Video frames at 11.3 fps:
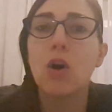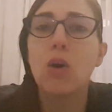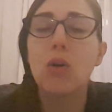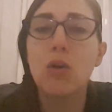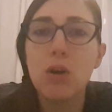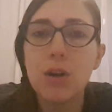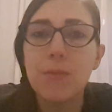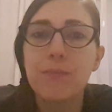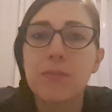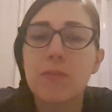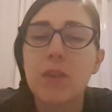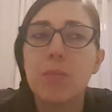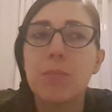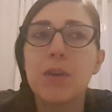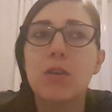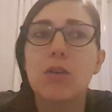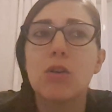or
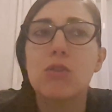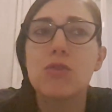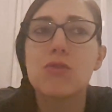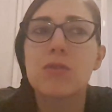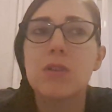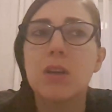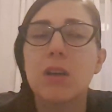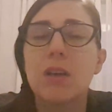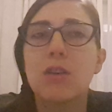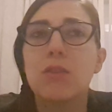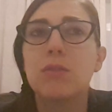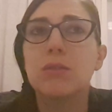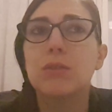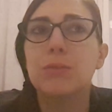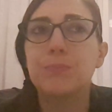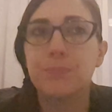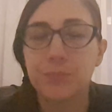because
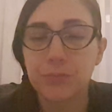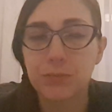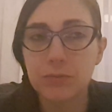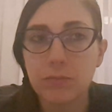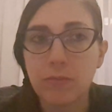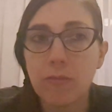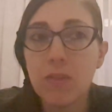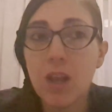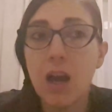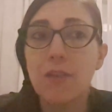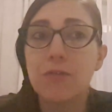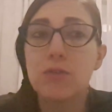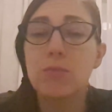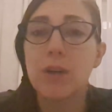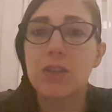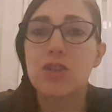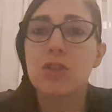you have too
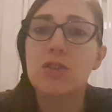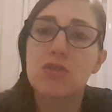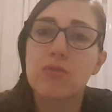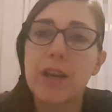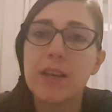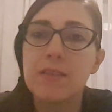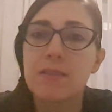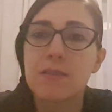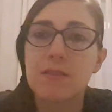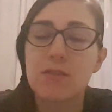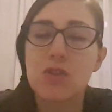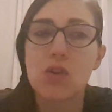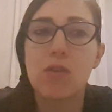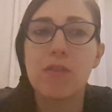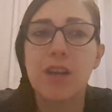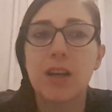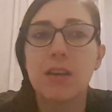much stress, so
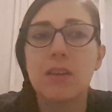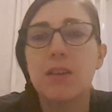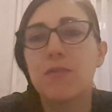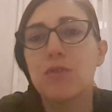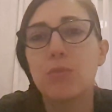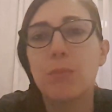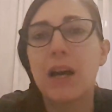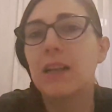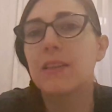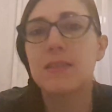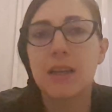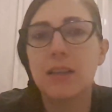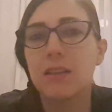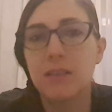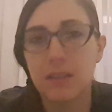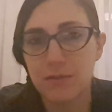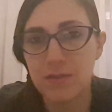they can give you mild
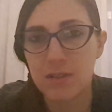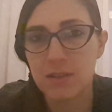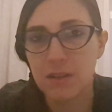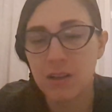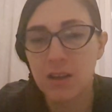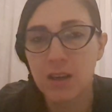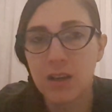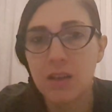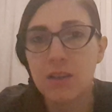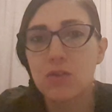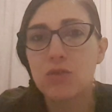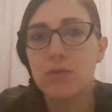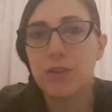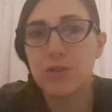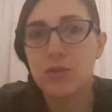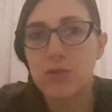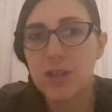sedatives to
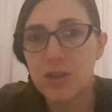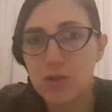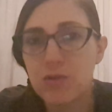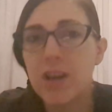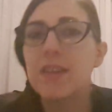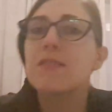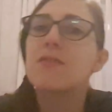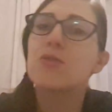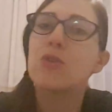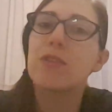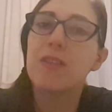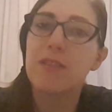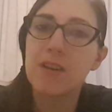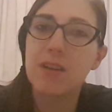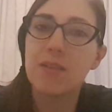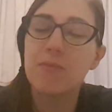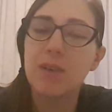reduce the stress so that
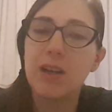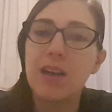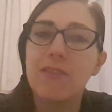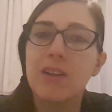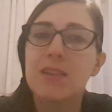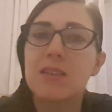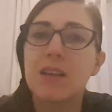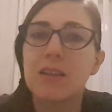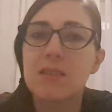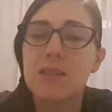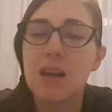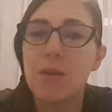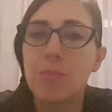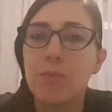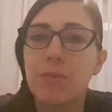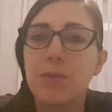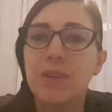the levels can stop,
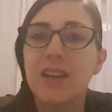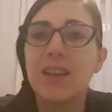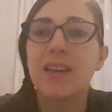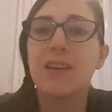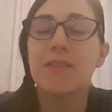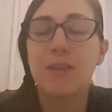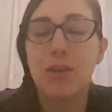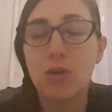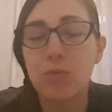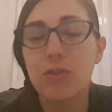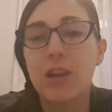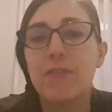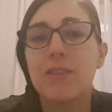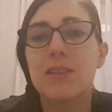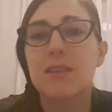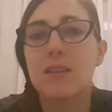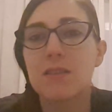the hormone
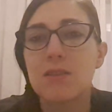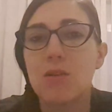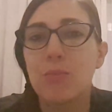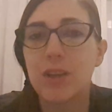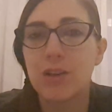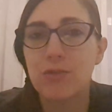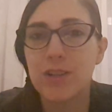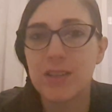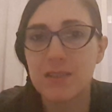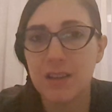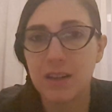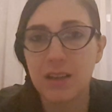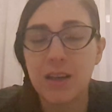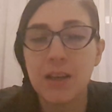levels can stop increasing.